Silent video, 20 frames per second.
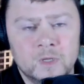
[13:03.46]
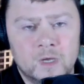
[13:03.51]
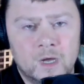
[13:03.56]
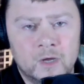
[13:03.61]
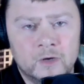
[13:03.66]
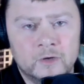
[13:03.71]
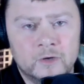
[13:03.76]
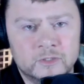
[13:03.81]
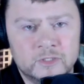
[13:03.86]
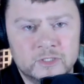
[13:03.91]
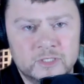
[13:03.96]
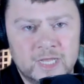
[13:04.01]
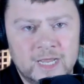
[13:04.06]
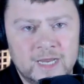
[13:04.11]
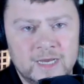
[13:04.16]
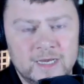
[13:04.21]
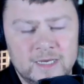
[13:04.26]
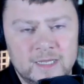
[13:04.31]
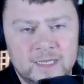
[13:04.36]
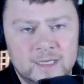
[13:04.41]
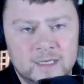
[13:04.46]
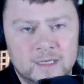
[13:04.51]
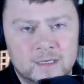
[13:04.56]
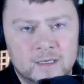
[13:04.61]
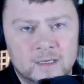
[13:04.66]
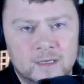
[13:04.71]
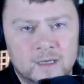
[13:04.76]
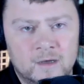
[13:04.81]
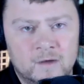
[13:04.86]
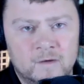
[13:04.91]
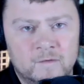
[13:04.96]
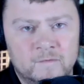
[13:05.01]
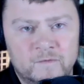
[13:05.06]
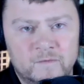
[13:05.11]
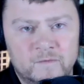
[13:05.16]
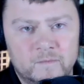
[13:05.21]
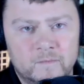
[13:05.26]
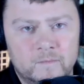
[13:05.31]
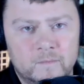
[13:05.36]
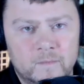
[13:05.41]
understanding
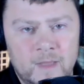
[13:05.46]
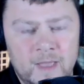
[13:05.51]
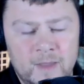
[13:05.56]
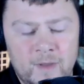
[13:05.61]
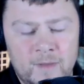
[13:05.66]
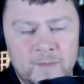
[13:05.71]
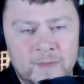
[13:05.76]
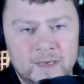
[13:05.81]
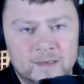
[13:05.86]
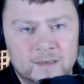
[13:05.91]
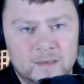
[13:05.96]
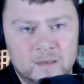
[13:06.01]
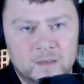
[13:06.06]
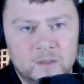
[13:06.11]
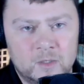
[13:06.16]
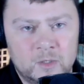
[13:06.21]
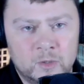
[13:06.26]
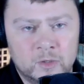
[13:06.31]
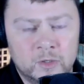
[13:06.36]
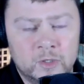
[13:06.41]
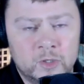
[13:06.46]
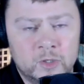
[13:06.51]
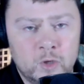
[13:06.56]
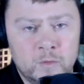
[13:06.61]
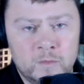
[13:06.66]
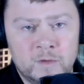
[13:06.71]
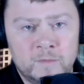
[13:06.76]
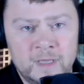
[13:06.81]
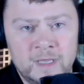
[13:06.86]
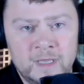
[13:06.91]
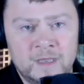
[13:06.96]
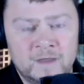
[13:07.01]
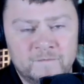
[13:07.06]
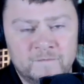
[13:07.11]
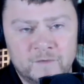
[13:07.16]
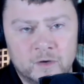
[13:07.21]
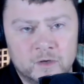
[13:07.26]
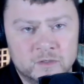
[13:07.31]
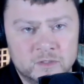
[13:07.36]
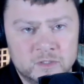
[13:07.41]
of, hey, wait a minute, you're a human being
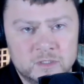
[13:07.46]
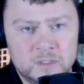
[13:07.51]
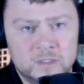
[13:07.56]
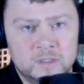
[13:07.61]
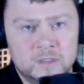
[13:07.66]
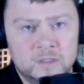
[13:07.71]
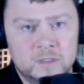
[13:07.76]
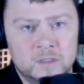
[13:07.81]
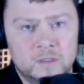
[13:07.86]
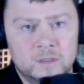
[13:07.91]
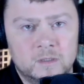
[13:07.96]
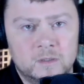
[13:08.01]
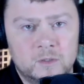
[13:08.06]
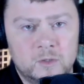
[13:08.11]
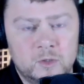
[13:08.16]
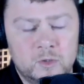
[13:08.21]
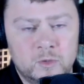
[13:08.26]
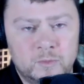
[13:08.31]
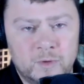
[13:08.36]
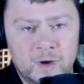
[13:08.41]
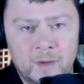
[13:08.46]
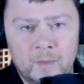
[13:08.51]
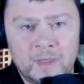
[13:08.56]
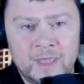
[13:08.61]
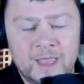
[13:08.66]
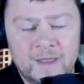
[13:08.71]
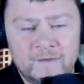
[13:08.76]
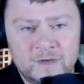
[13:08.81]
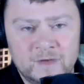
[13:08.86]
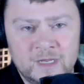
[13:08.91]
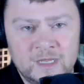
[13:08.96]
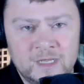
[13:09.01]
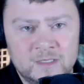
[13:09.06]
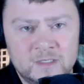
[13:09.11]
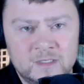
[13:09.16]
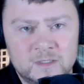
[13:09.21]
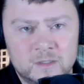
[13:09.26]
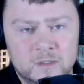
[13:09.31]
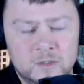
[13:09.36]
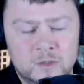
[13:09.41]
first. You probably have
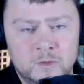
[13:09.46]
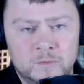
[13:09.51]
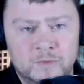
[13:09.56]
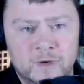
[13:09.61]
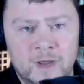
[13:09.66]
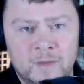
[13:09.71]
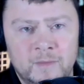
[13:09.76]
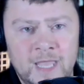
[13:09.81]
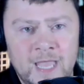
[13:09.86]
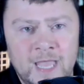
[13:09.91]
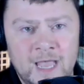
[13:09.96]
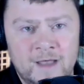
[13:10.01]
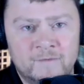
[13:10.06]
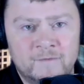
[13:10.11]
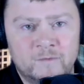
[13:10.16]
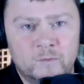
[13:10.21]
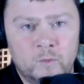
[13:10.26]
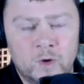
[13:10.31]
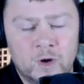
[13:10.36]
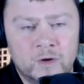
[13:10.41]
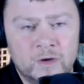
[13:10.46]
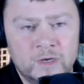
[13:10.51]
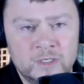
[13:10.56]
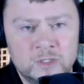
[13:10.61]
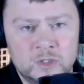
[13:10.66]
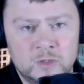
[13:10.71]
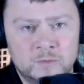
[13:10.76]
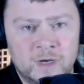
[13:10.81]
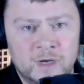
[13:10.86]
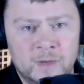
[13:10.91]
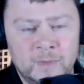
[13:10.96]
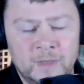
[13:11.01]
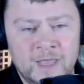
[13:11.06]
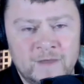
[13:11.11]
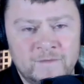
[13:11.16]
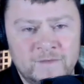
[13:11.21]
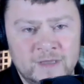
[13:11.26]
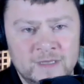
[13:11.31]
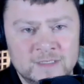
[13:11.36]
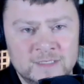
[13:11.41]
needs. You probably have worries. You probably
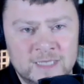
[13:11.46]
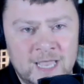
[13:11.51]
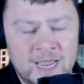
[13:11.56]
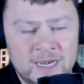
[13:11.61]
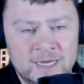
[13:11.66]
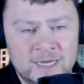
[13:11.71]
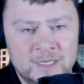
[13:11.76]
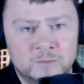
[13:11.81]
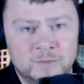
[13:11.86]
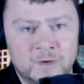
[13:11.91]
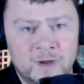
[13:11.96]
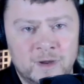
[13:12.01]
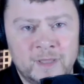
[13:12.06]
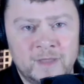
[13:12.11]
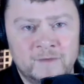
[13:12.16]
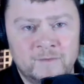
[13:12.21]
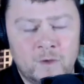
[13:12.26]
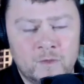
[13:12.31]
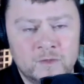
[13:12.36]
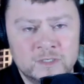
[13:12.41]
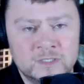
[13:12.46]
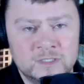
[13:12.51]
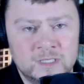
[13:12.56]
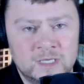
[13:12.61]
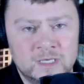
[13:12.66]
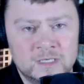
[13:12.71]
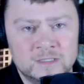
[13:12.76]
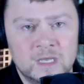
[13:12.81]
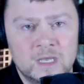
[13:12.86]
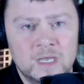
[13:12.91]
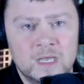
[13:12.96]
have anxieties. You probably have all these things.